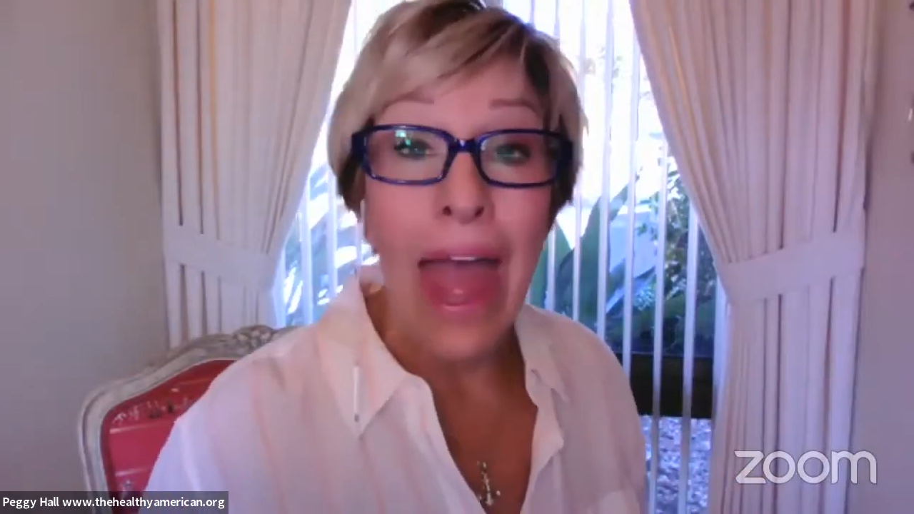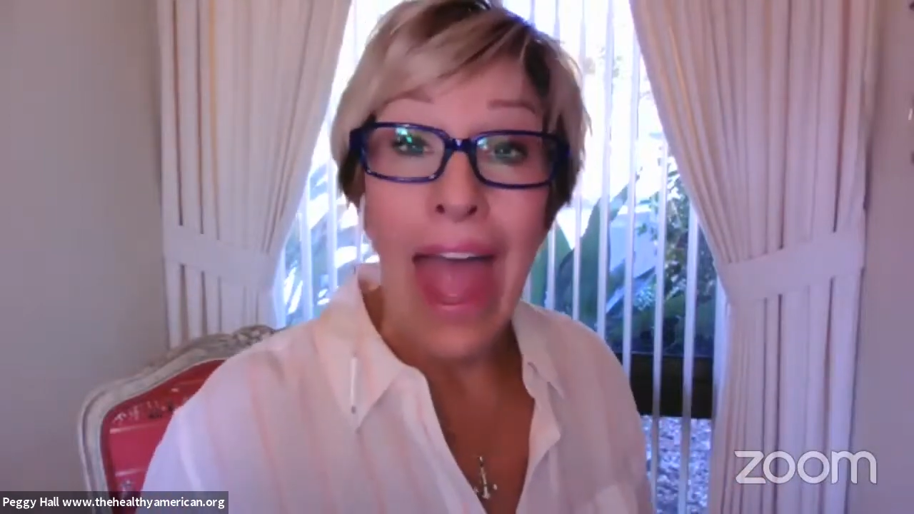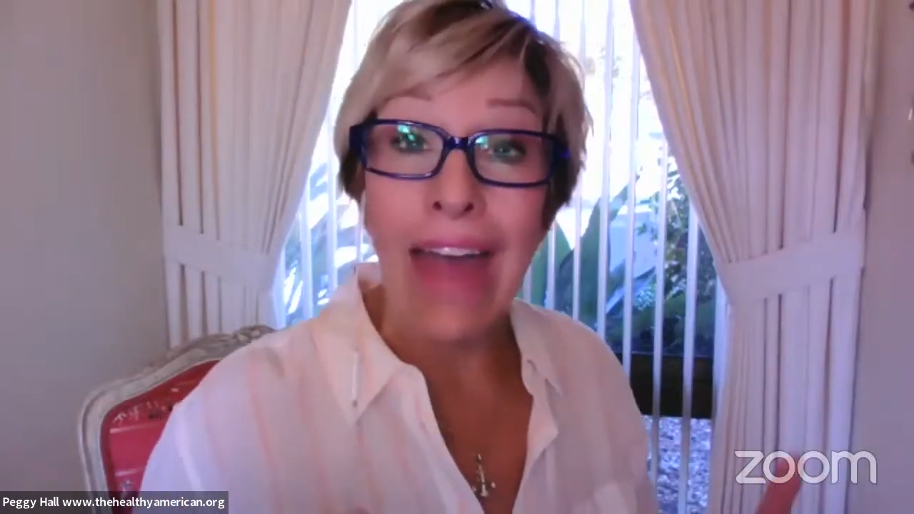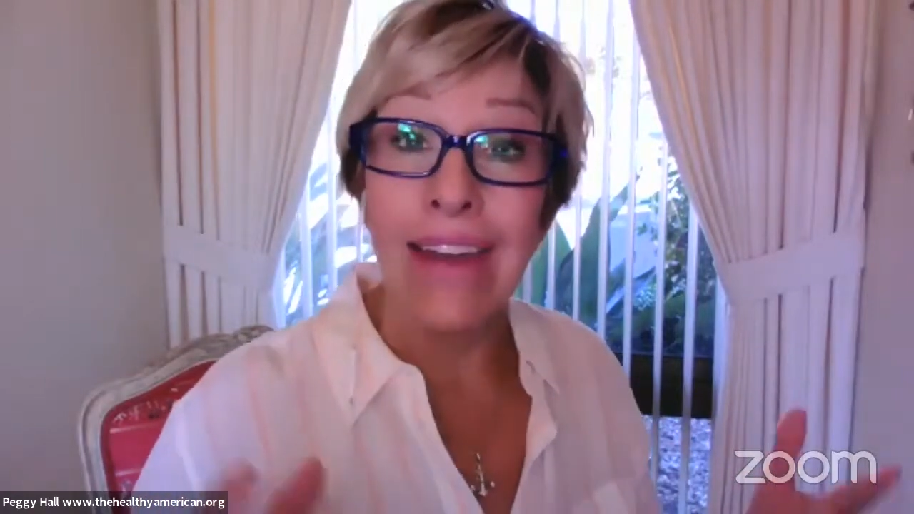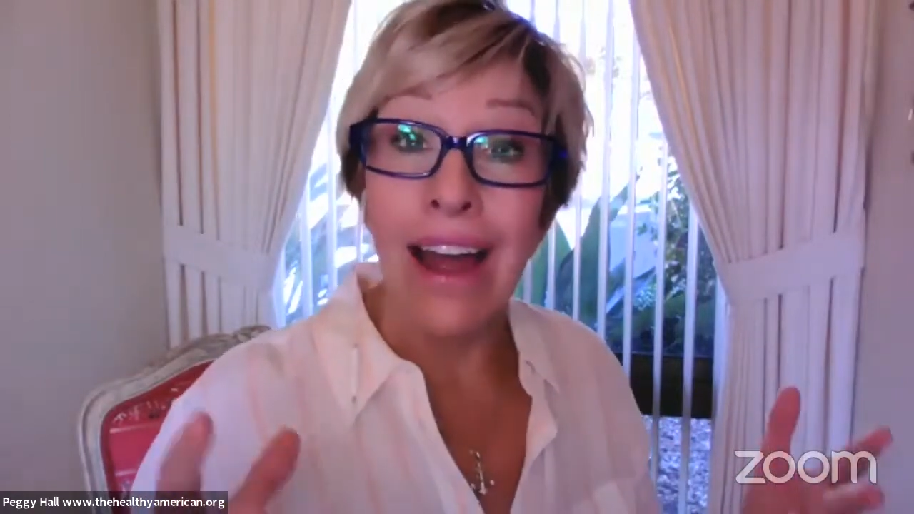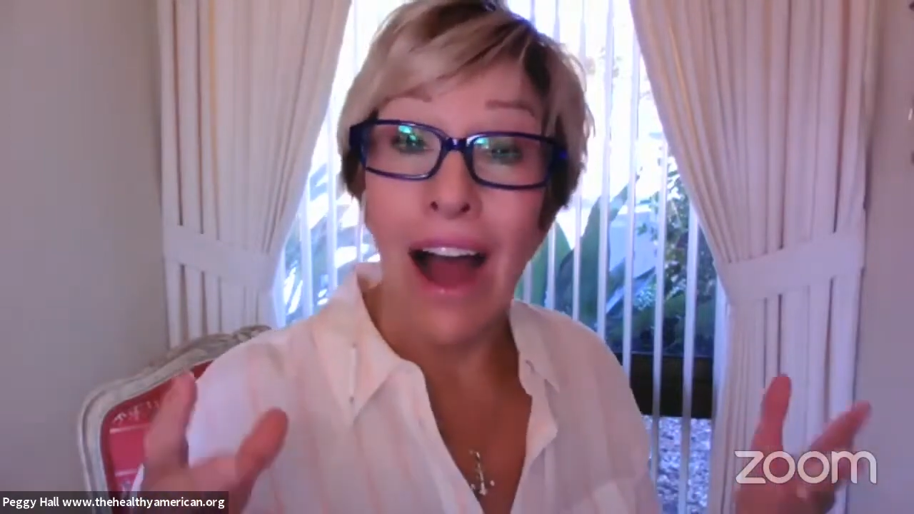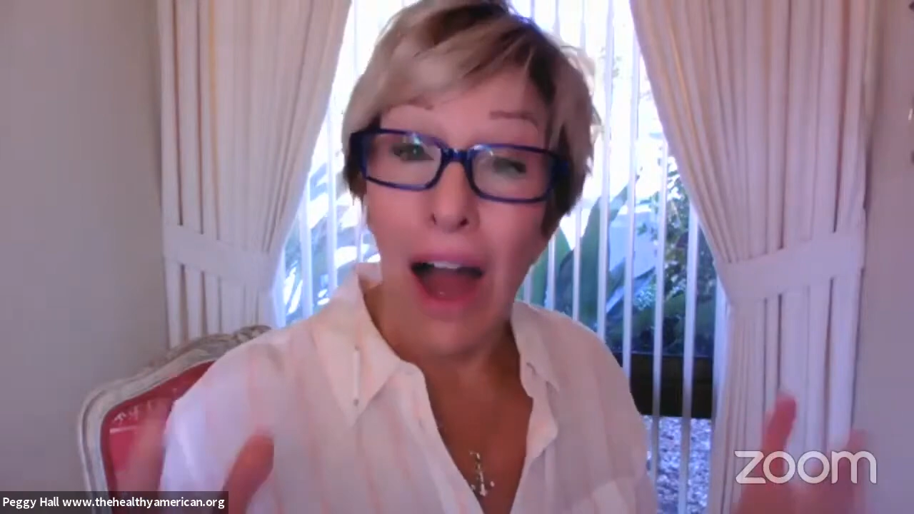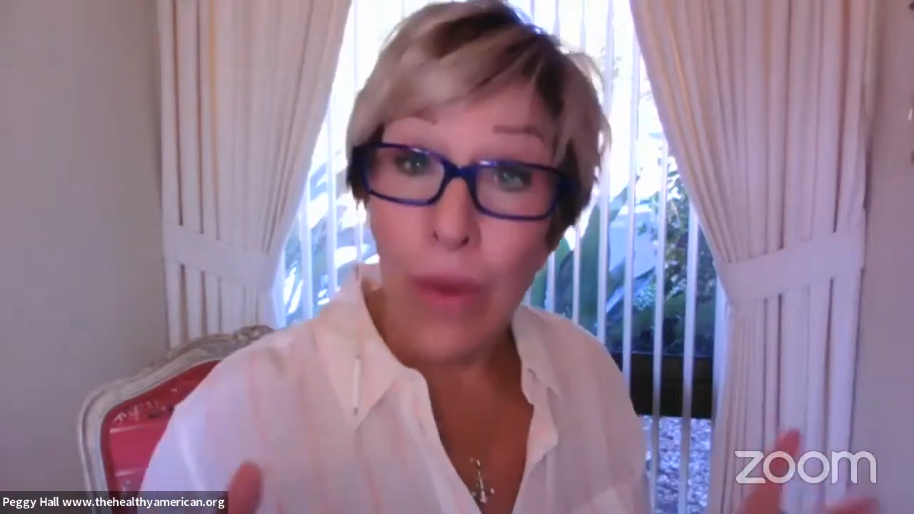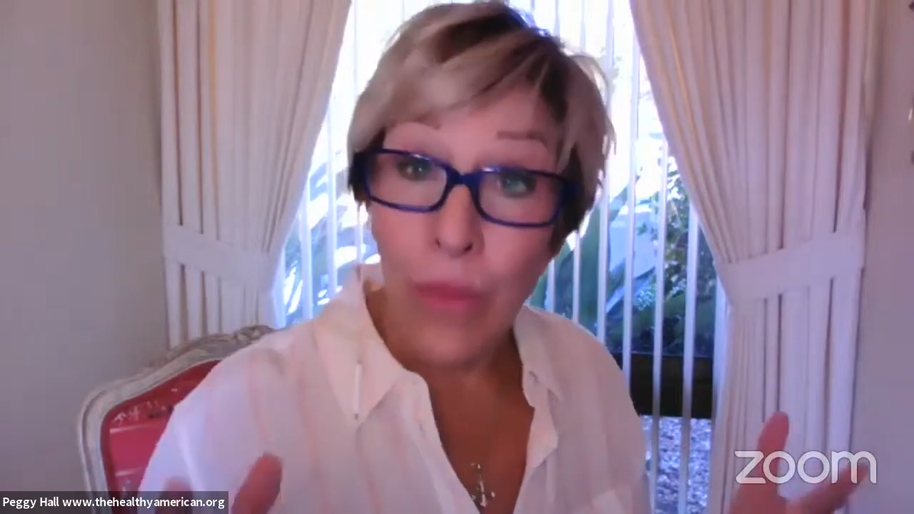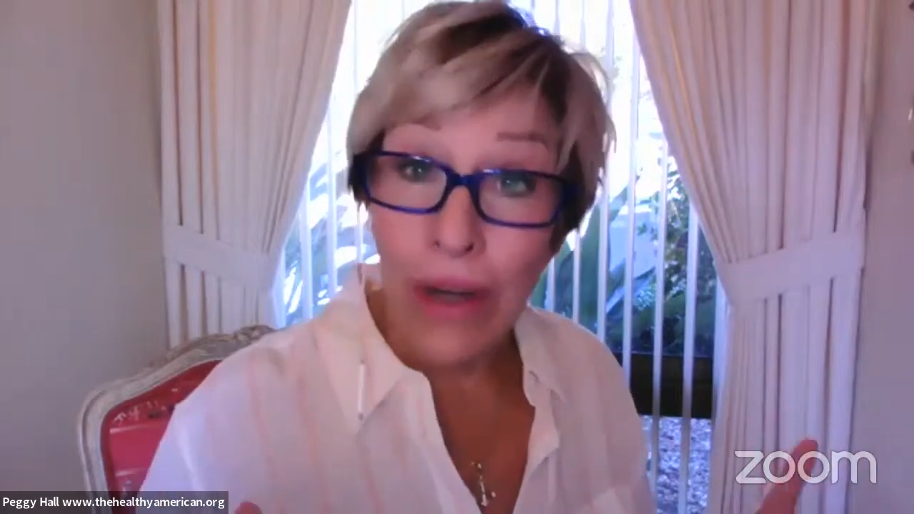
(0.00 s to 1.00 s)
And
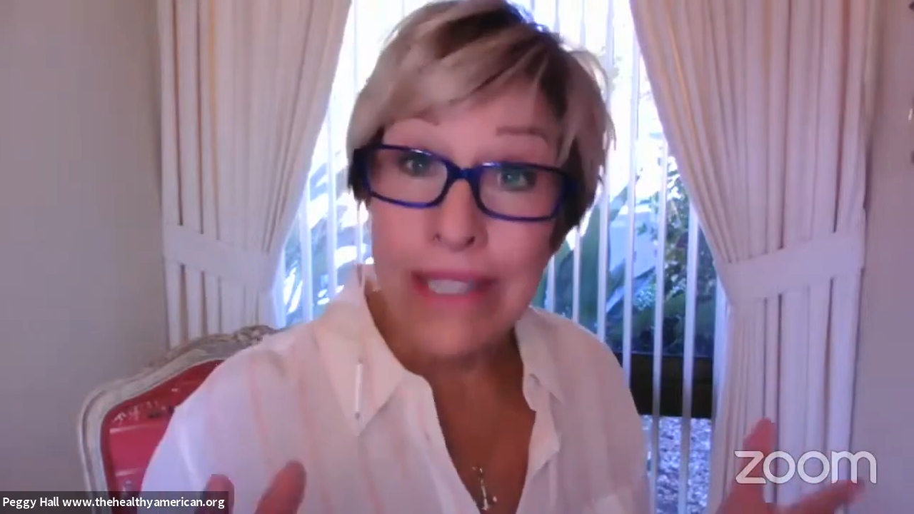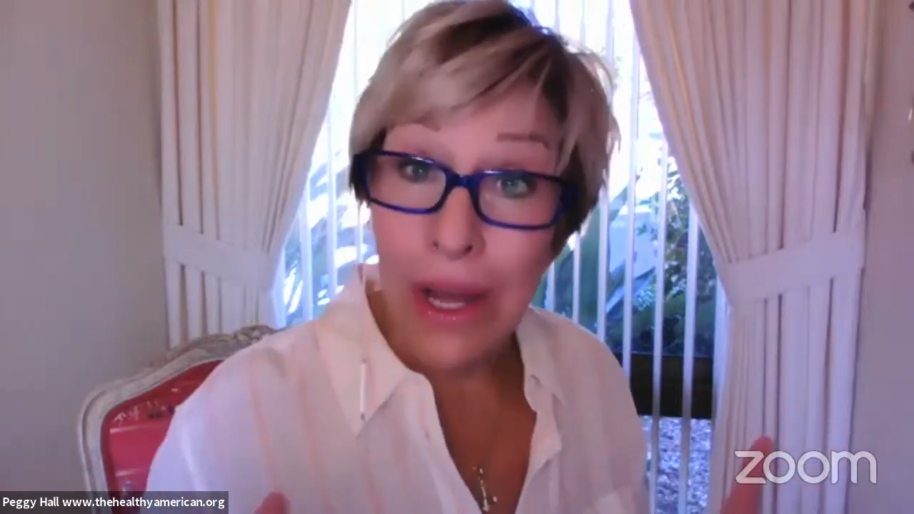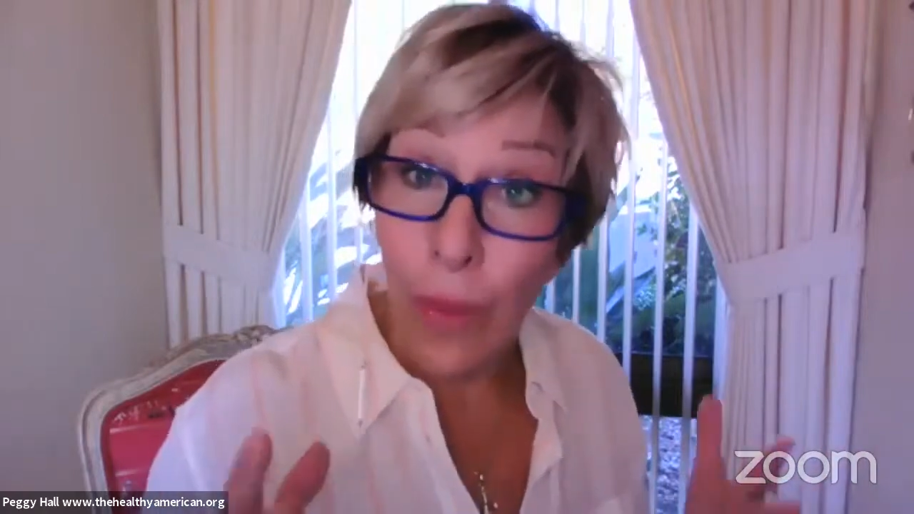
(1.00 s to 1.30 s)
I want to